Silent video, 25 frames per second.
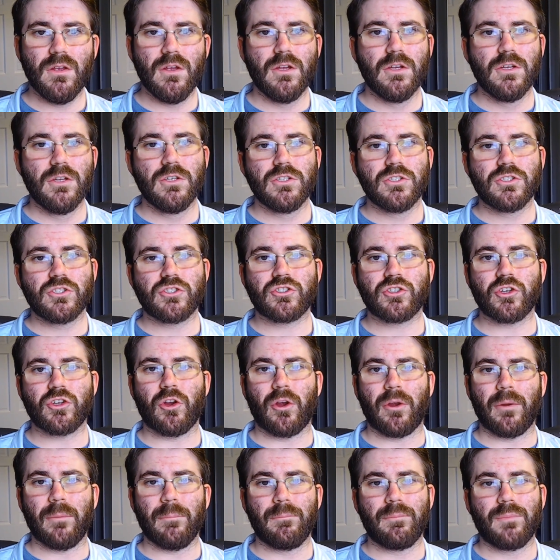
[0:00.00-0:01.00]

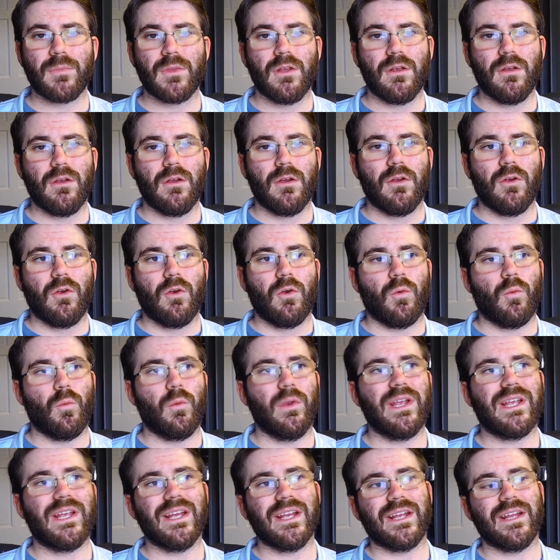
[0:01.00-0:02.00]
Sure, we
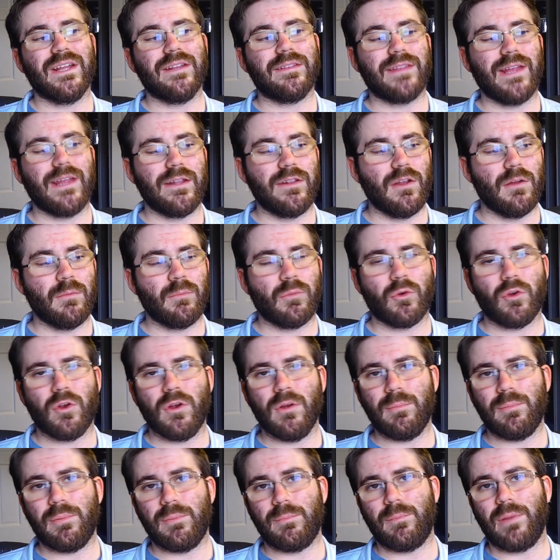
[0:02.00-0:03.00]
can get that number
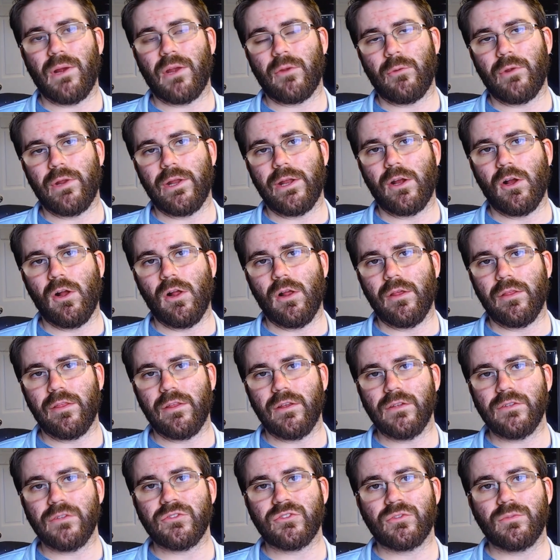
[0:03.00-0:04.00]
up by reading all of
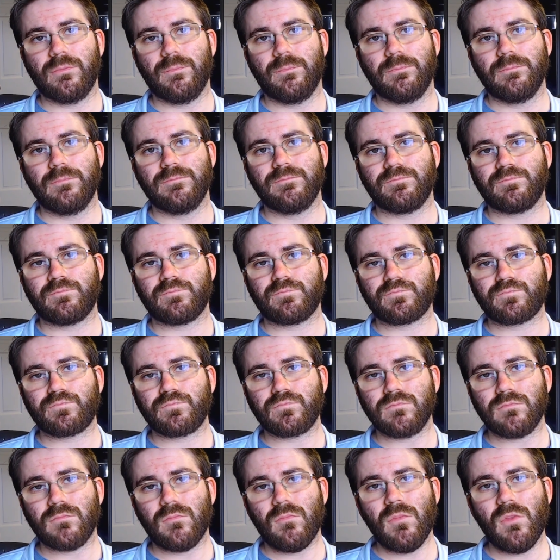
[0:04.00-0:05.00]
this.
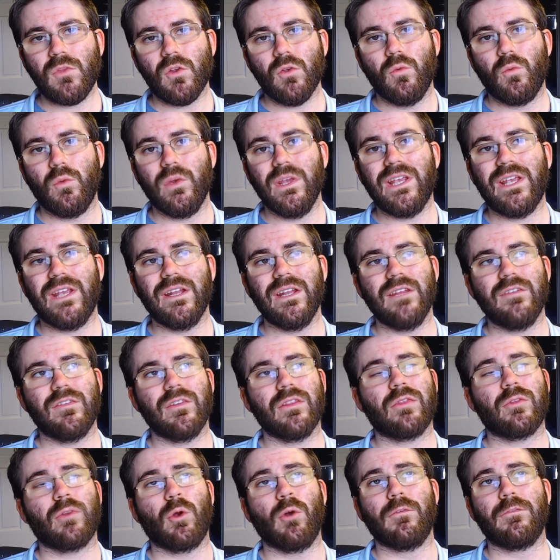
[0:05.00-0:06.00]
We can even
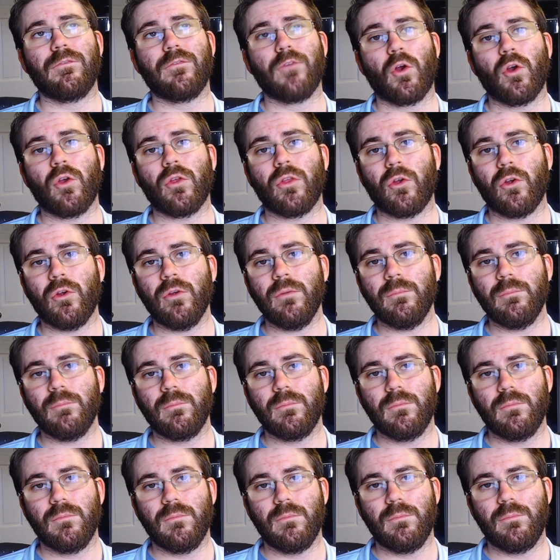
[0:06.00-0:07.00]
throw further
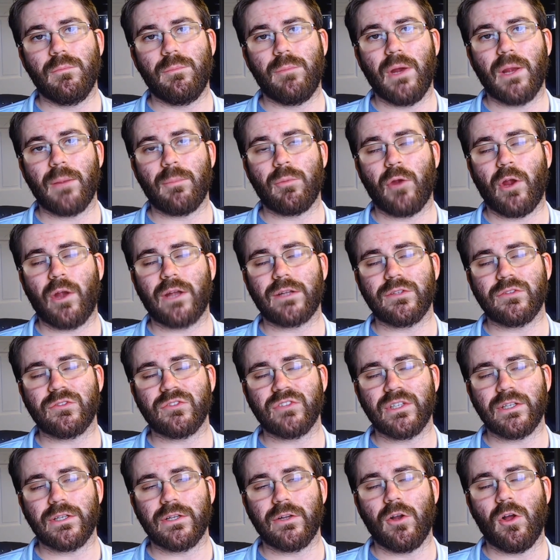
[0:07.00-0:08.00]
by
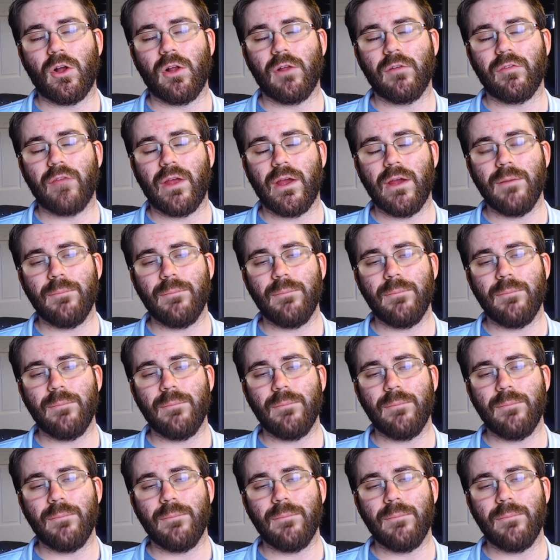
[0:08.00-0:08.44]
practicing and all of that.